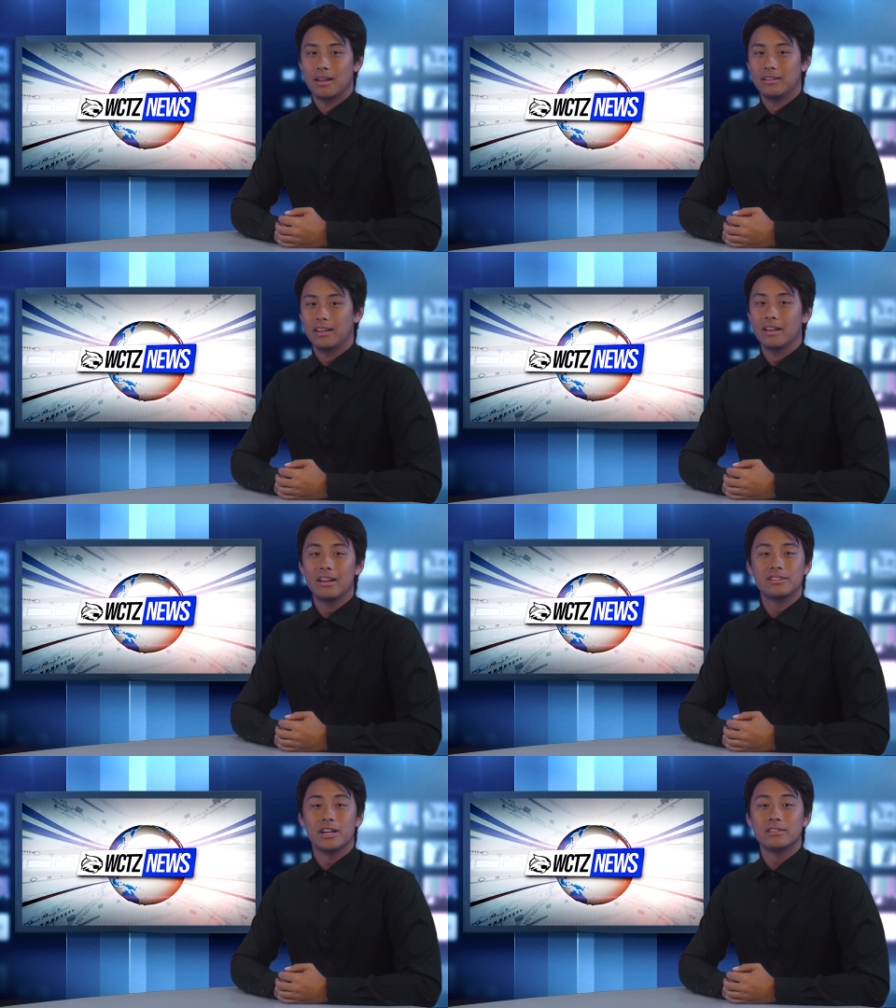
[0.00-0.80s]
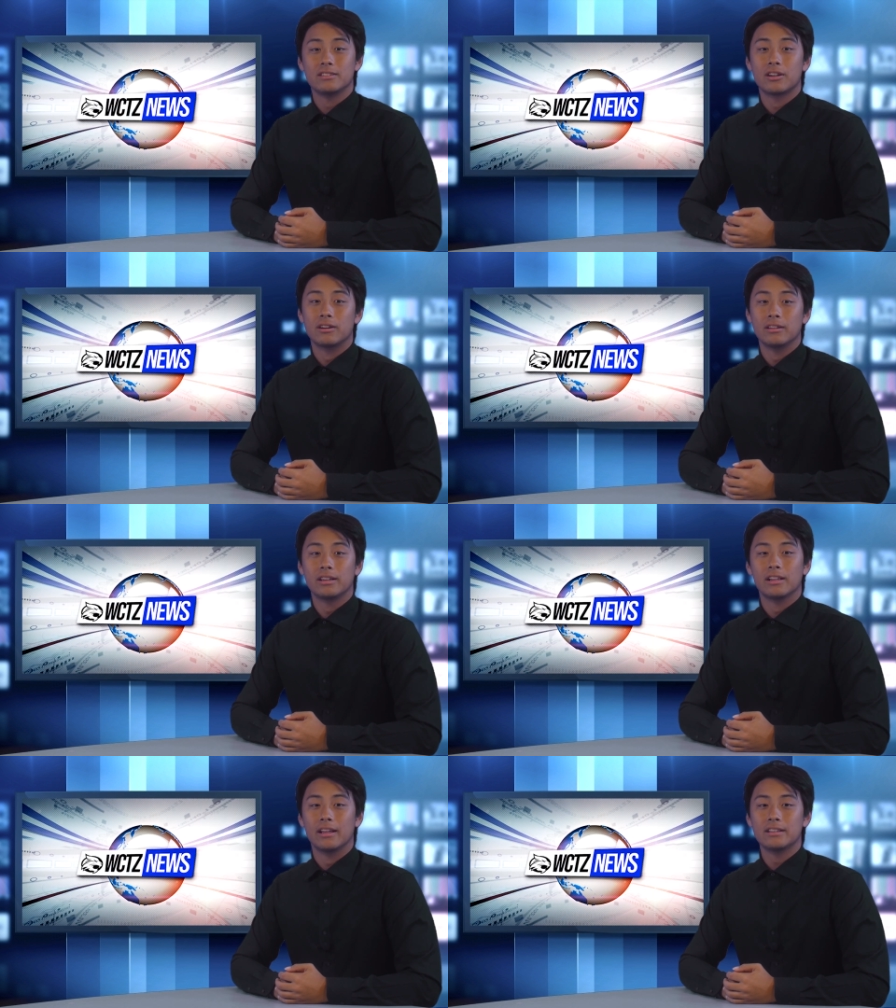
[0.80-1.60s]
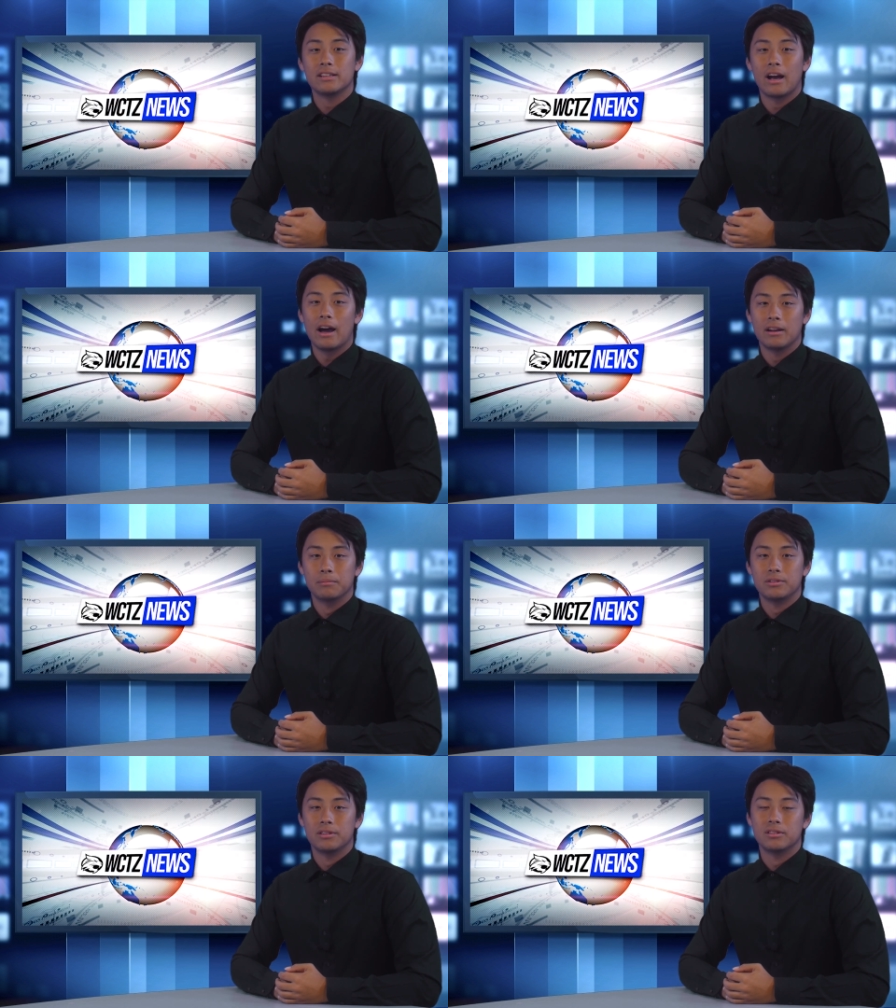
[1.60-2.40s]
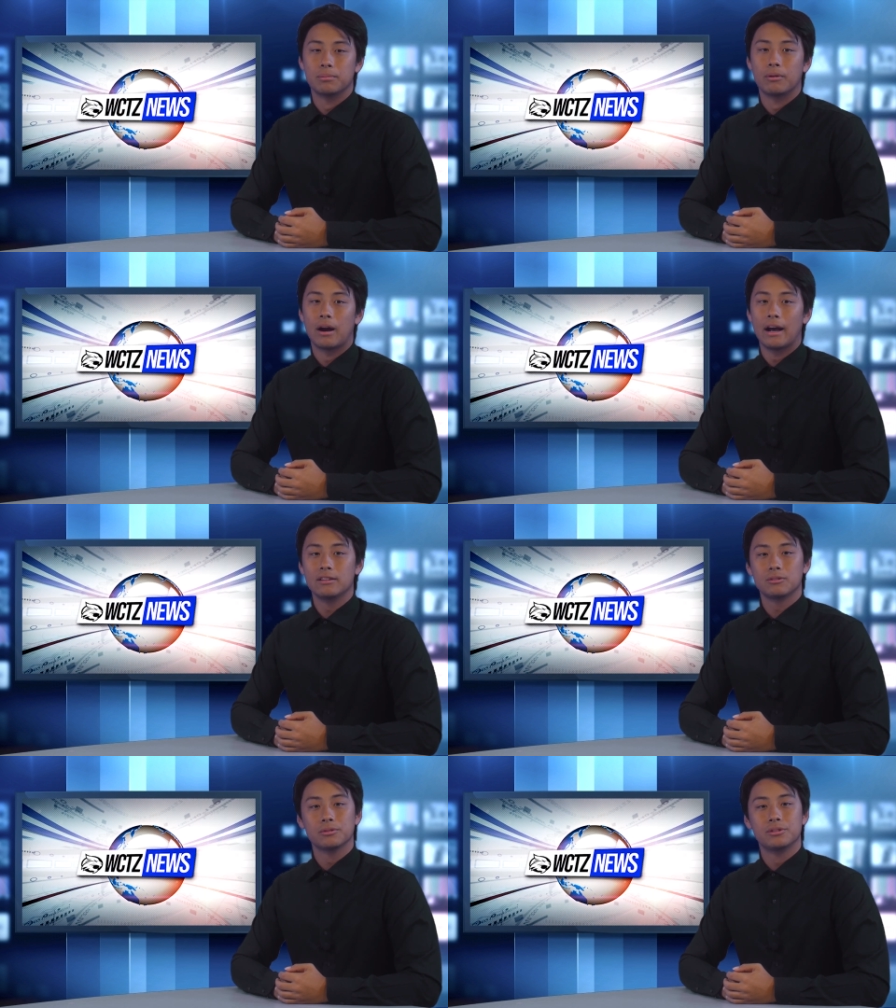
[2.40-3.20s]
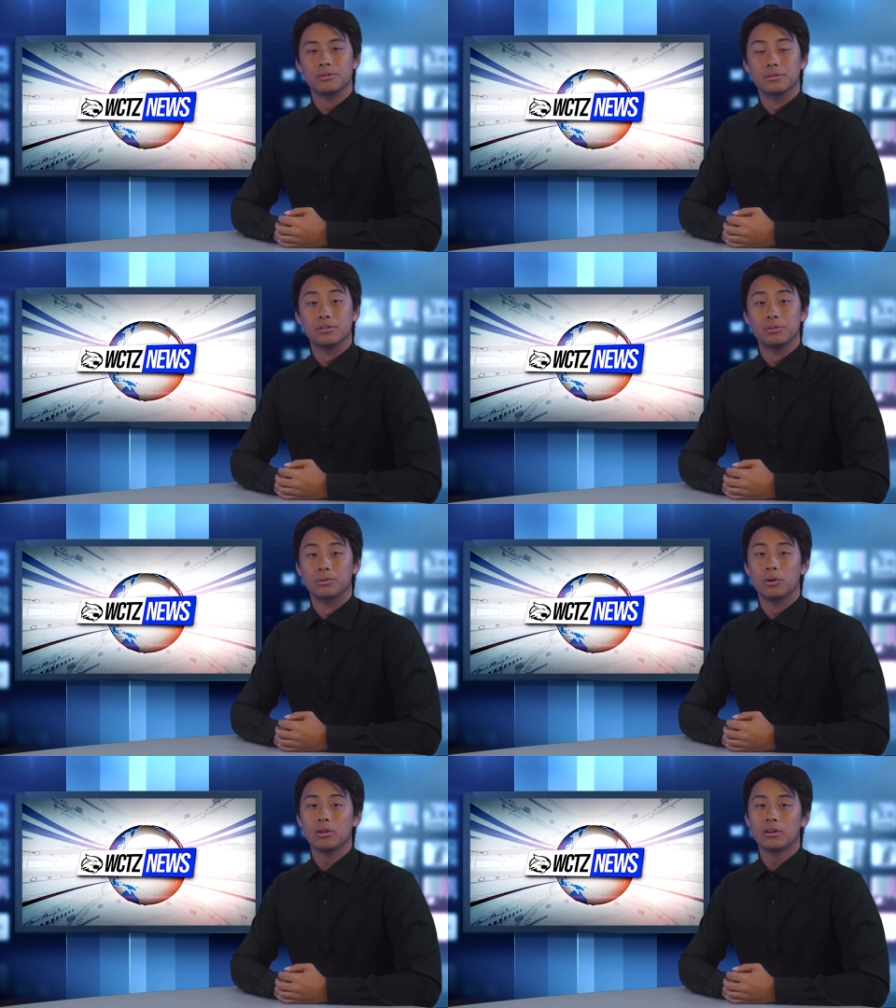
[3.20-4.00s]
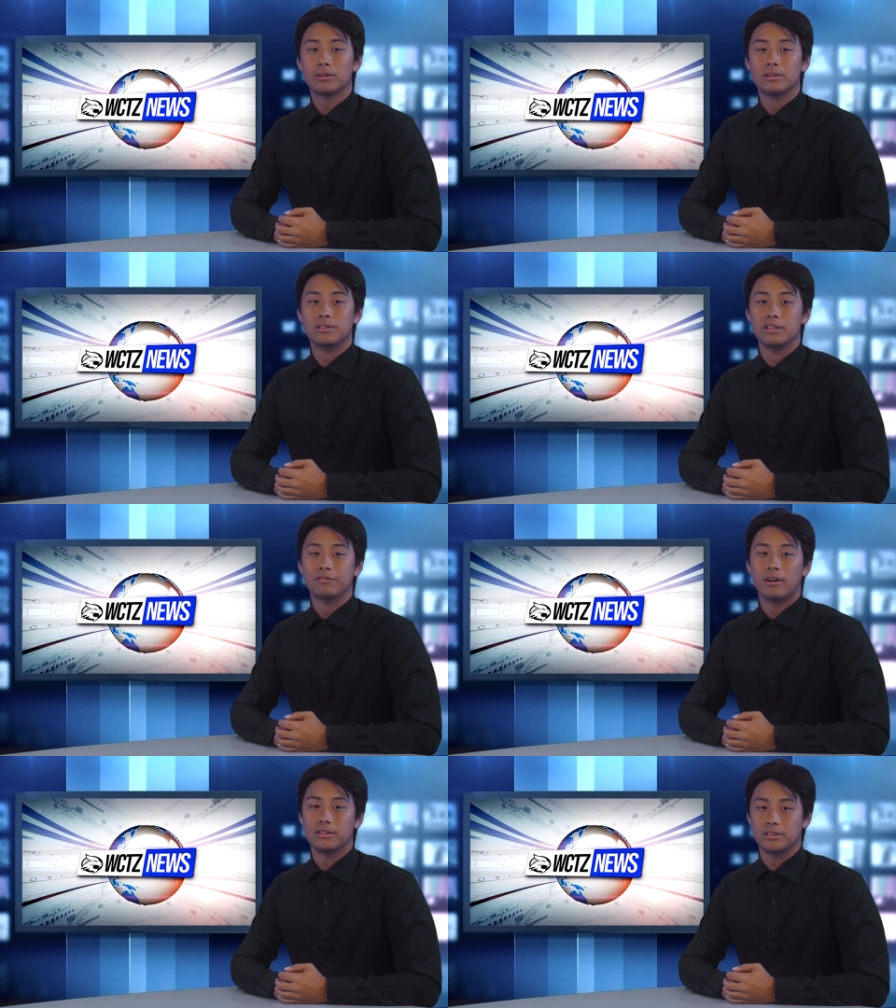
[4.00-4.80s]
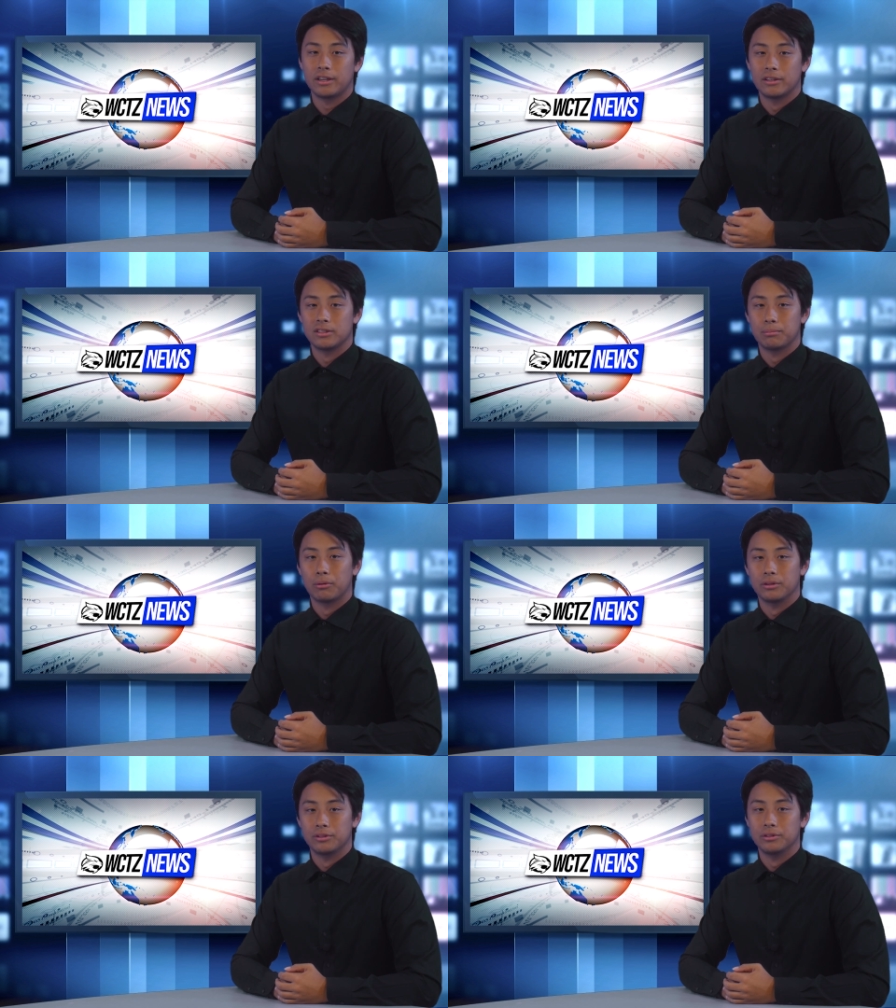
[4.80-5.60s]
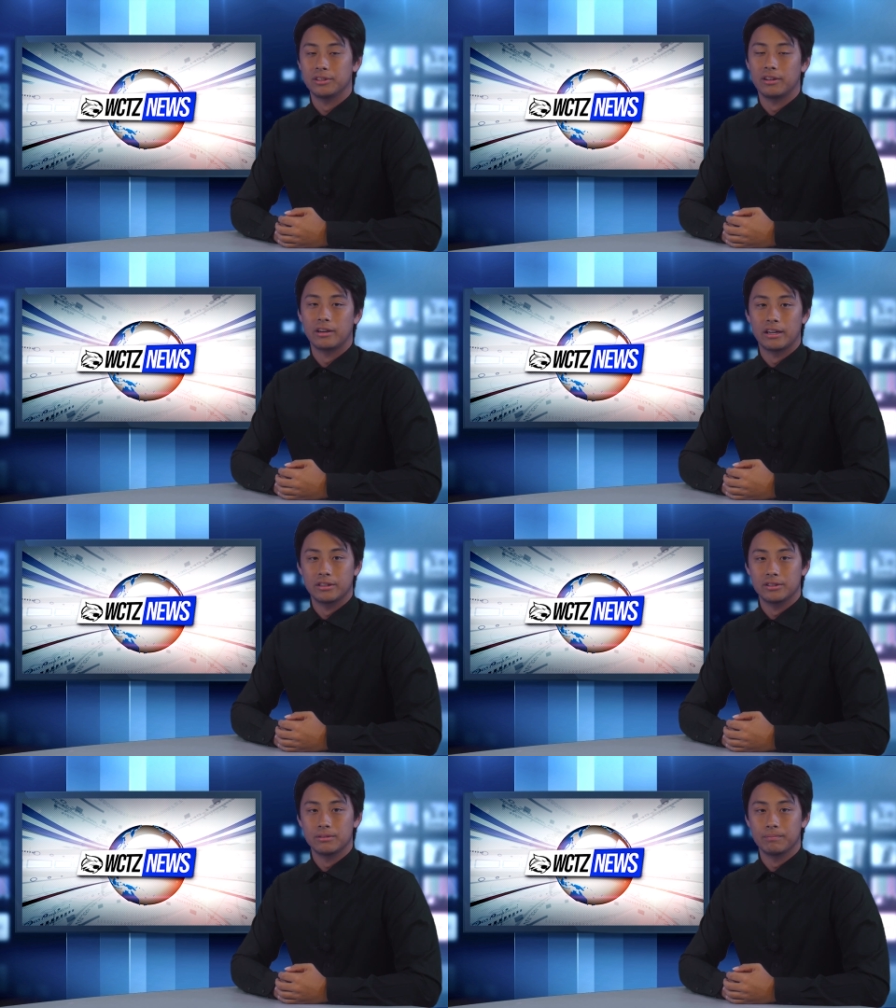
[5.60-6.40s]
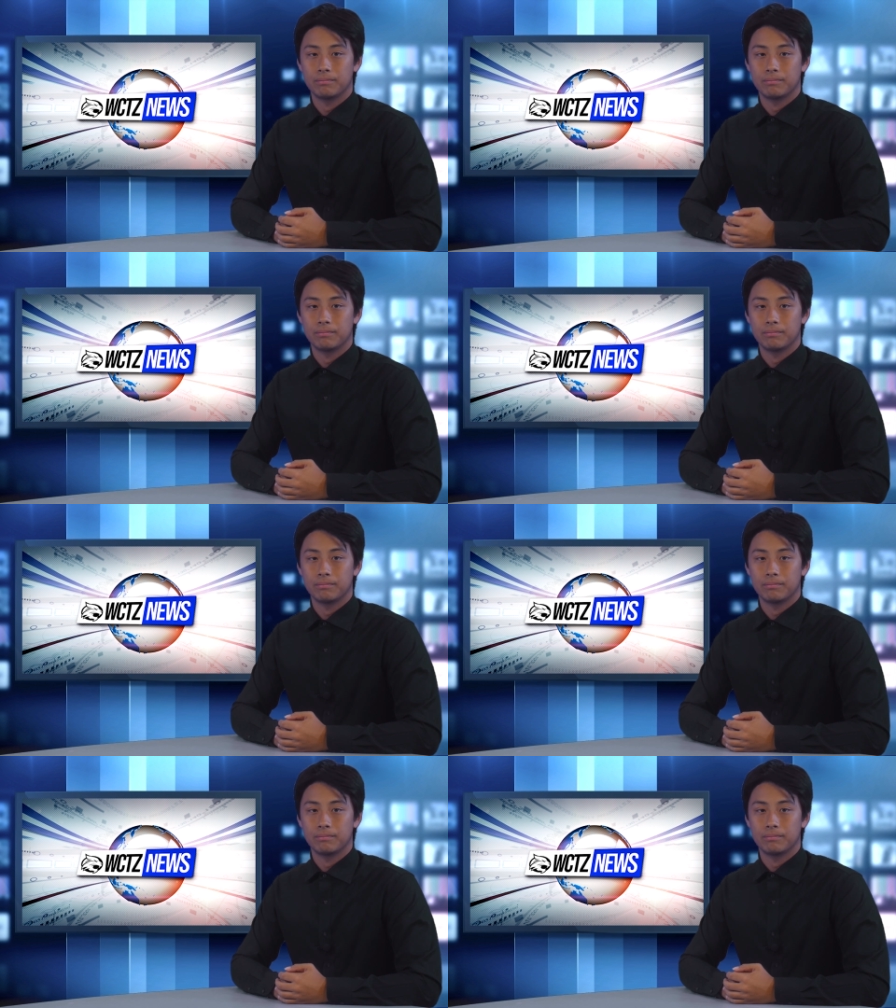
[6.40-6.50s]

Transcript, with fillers: The NHS is currently collecting items to support high school students who no longer receive foster care support due to their age.